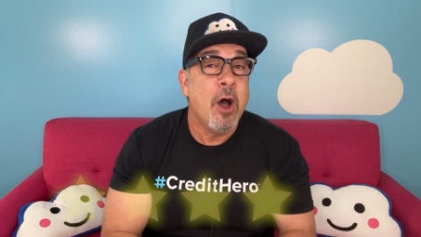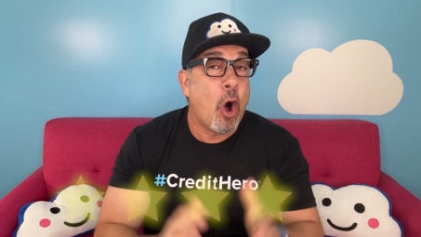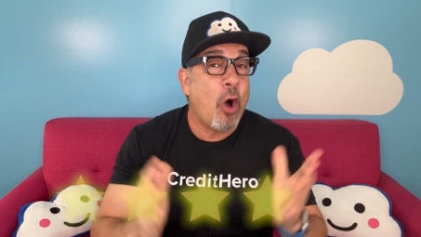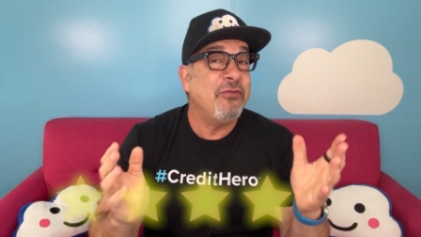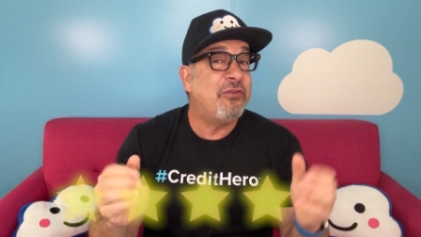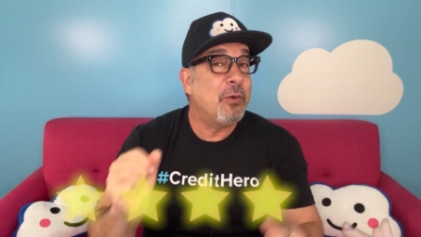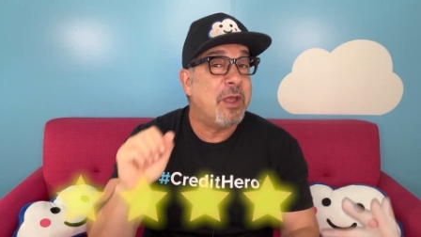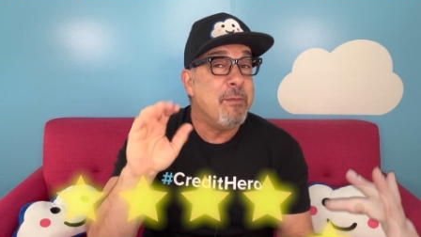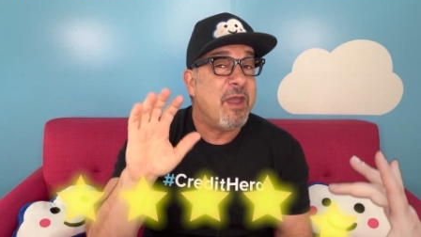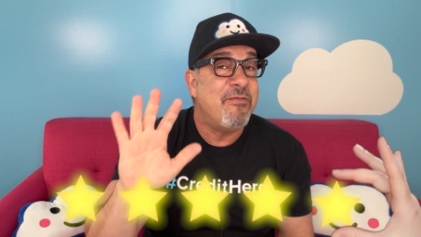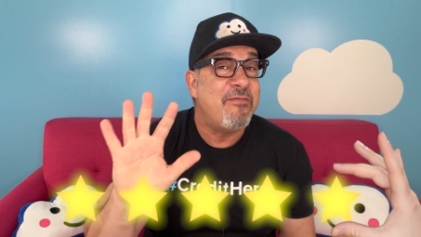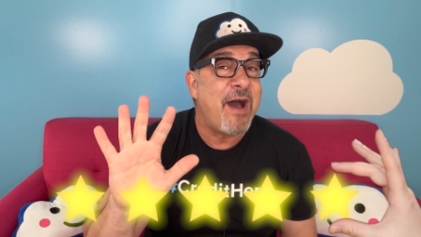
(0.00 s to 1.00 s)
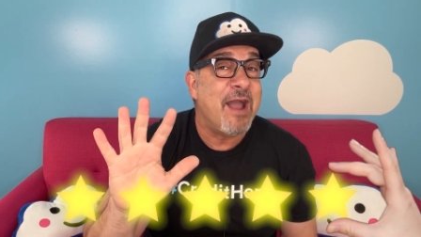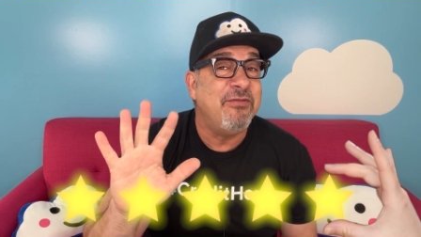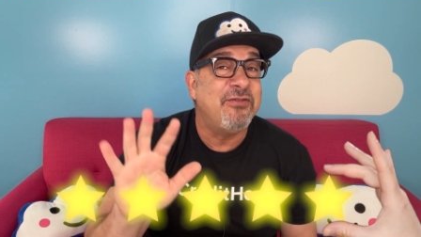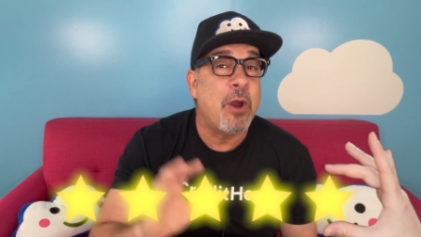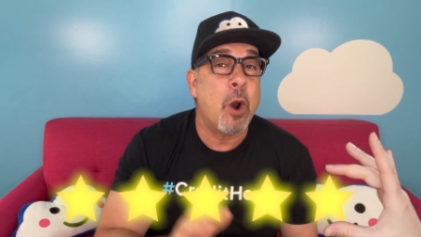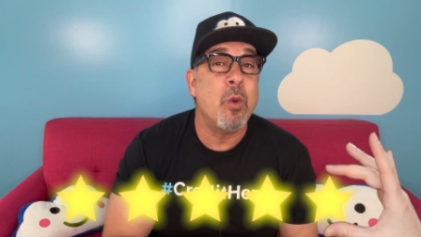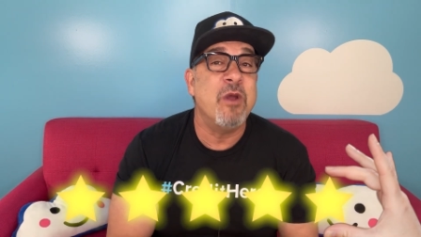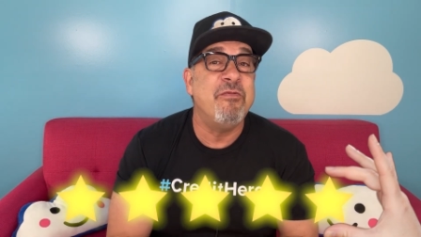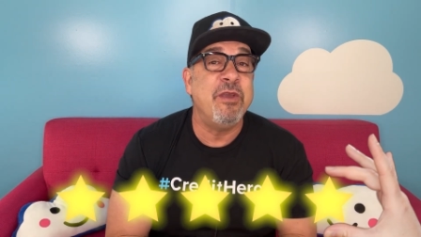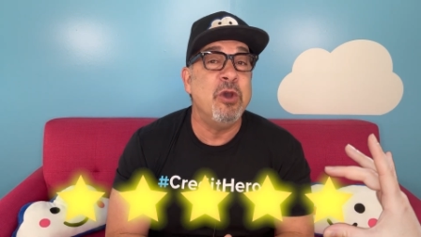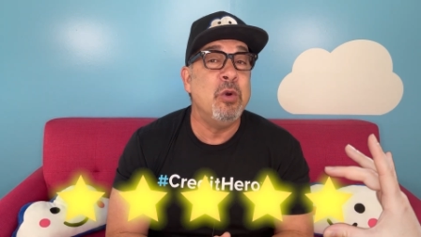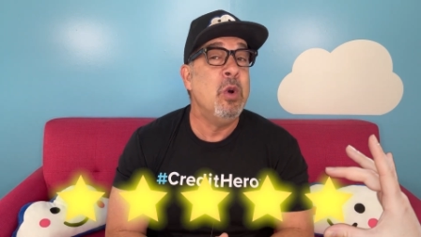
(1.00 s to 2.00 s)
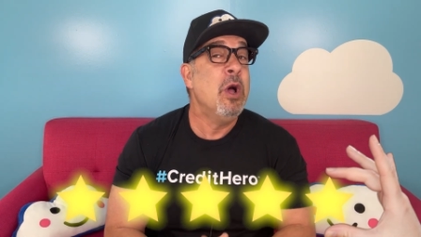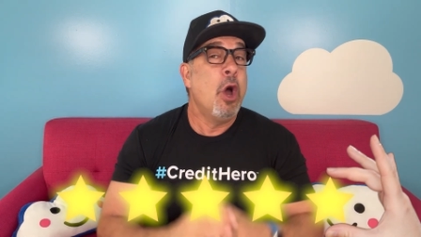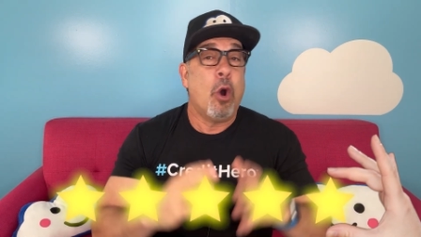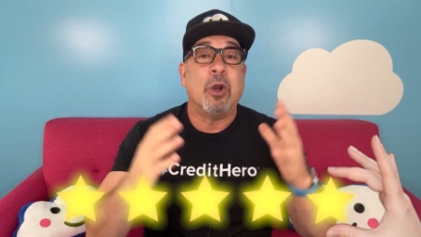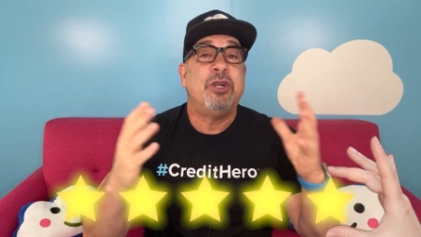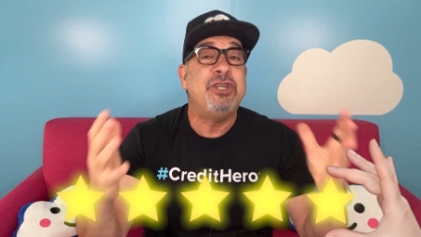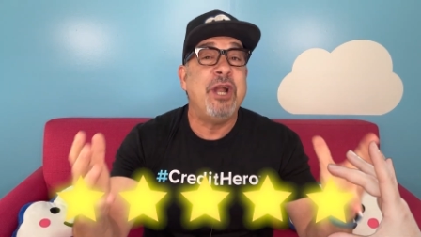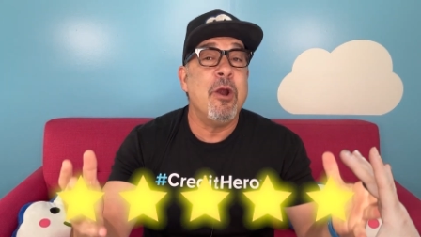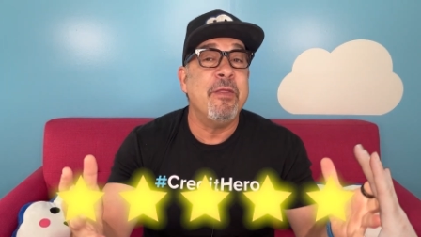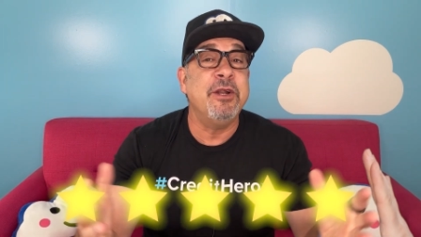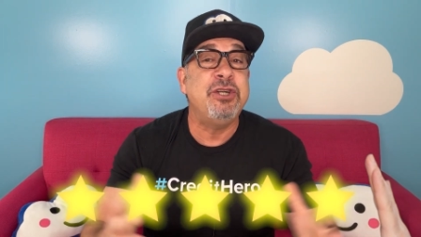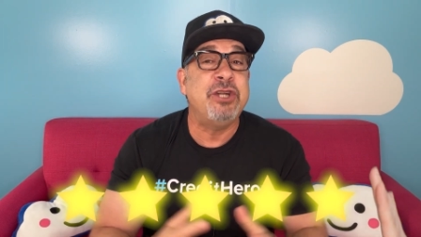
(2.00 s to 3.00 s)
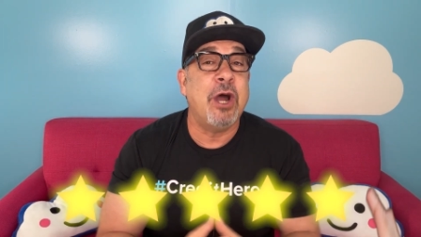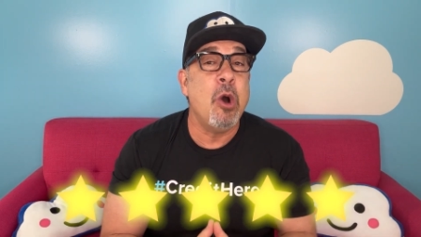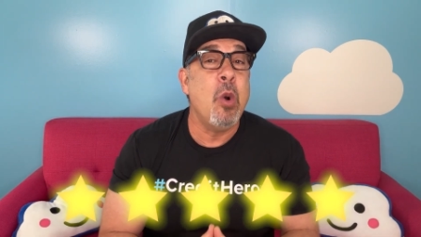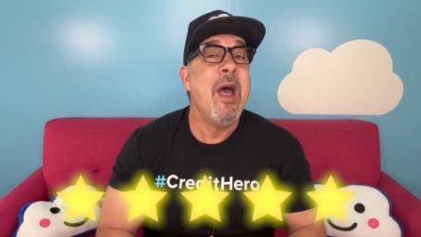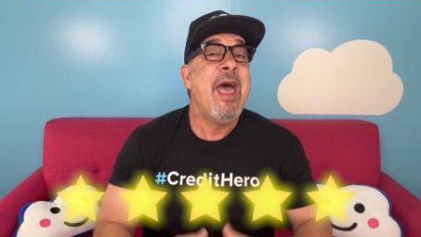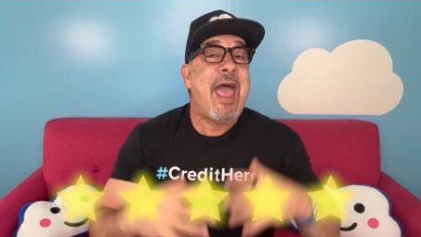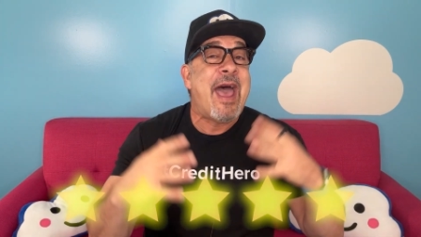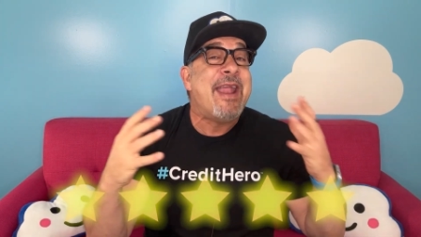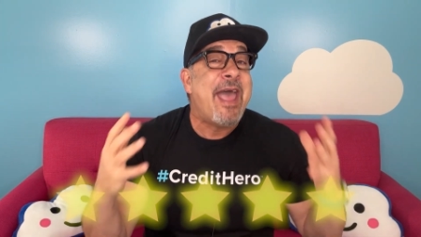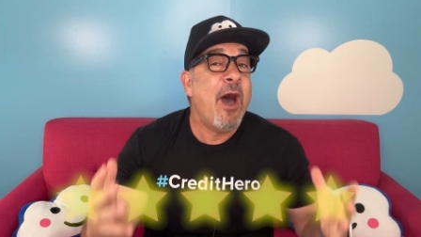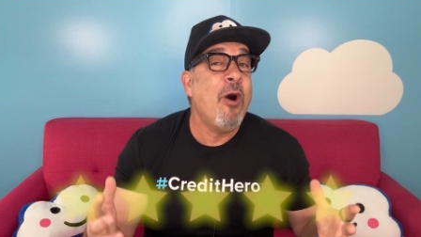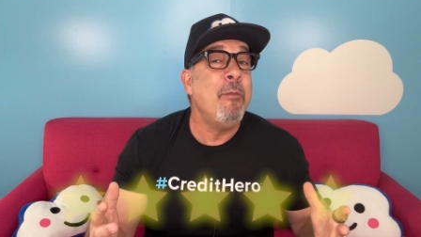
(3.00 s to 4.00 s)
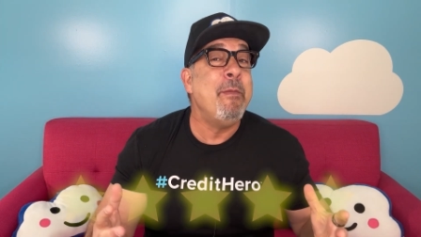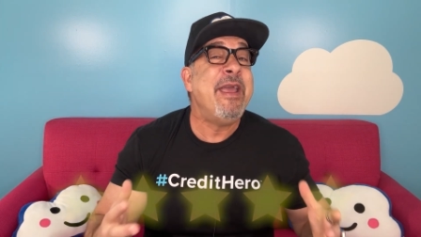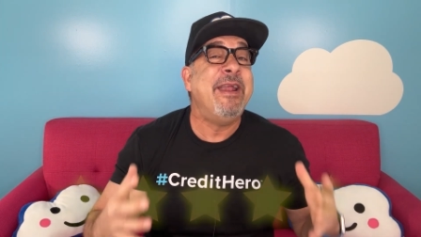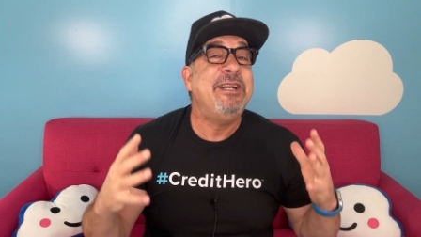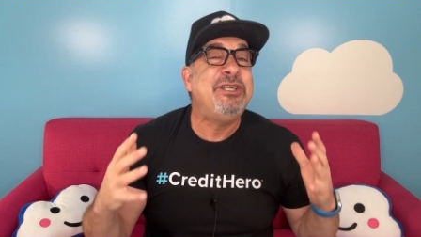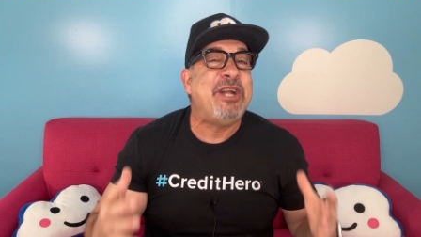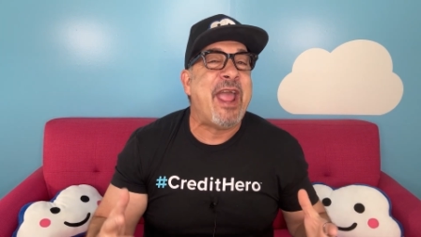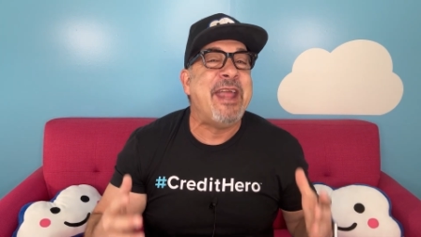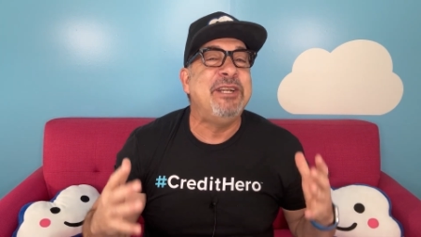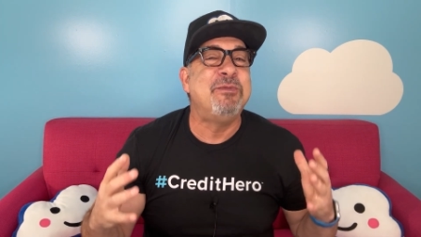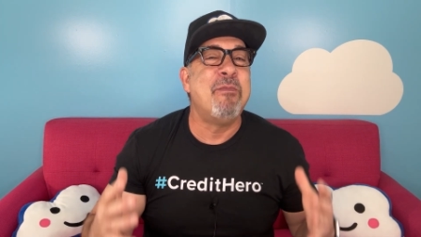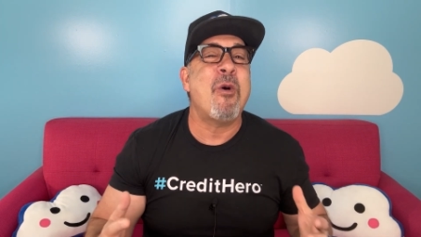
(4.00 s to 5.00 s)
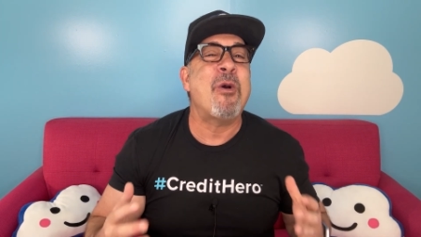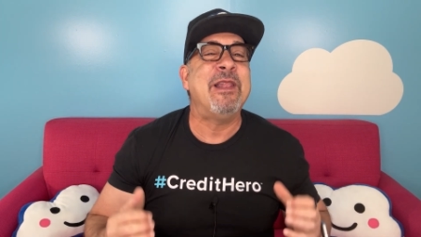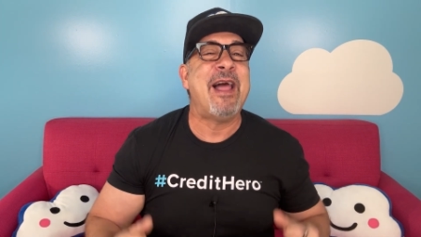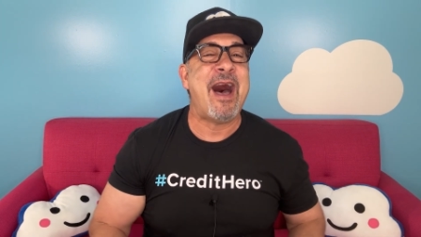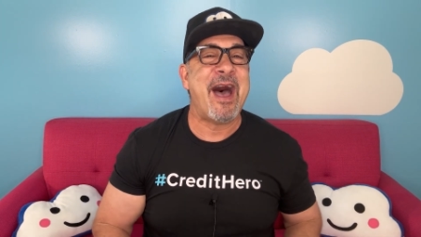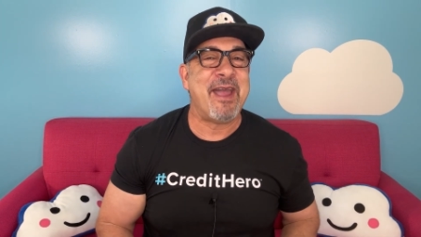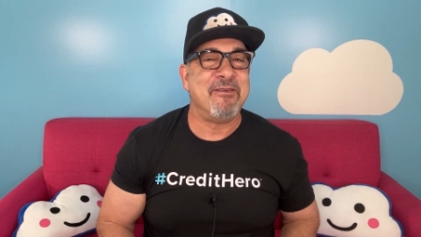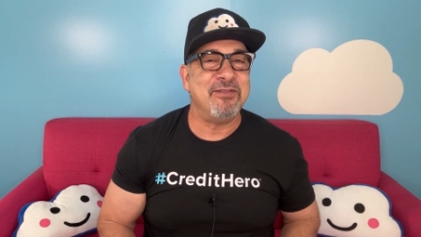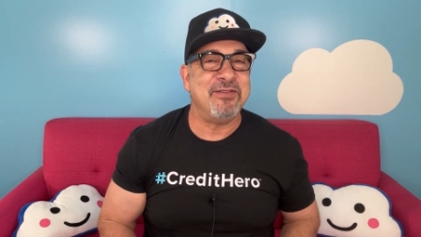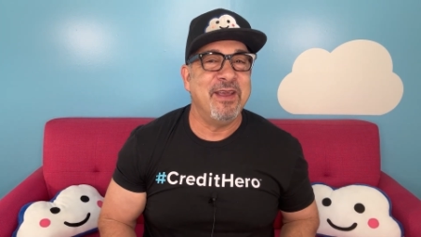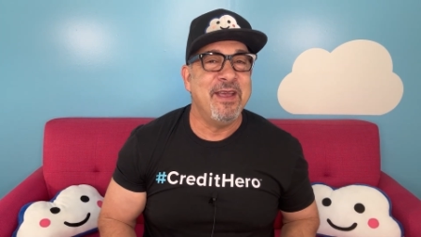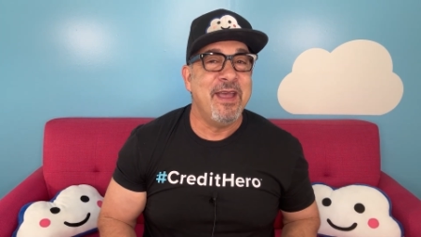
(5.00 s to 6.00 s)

Also, give me a five star review or share the show and help me to change more lives.